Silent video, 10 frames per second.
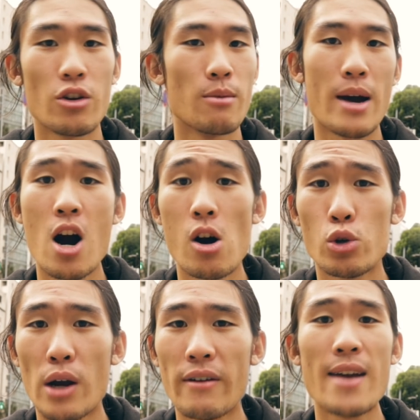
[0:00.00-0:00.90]
They're in my
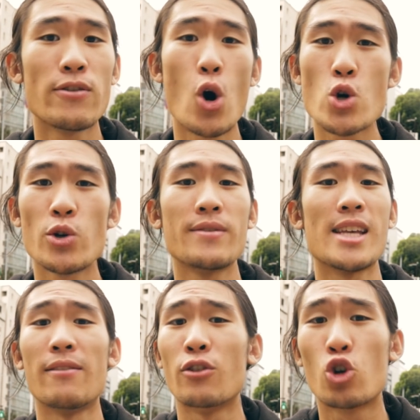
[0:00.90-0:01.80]
hard drive. I have hard drives
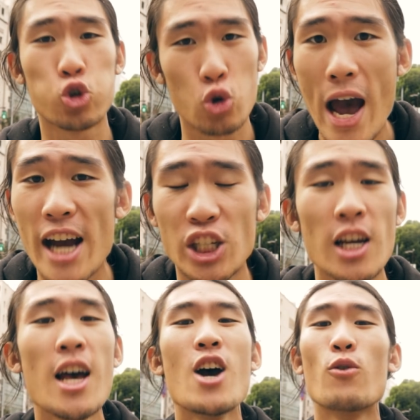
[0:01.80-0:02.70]
that have crashed
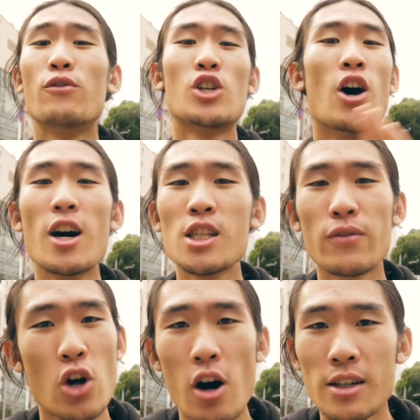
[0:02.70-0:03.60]
with tons
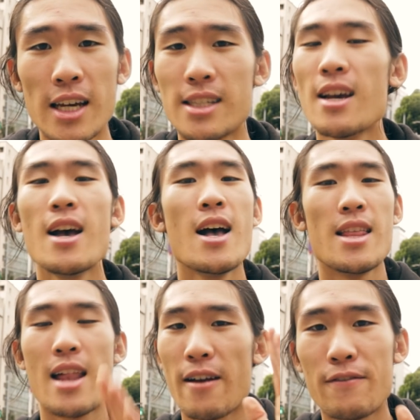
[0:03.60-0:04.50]
of content
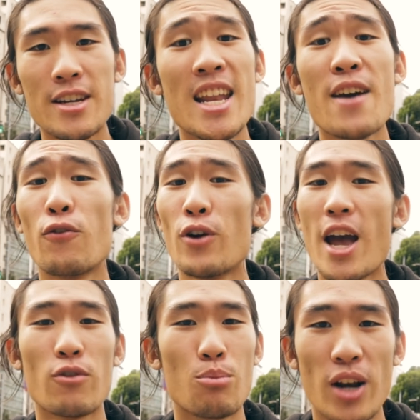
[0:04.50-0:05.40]
that I've never
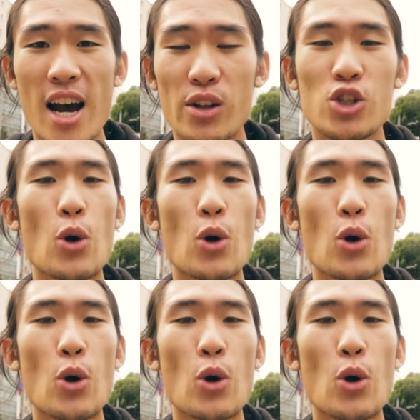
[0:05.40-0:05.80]
ever put out.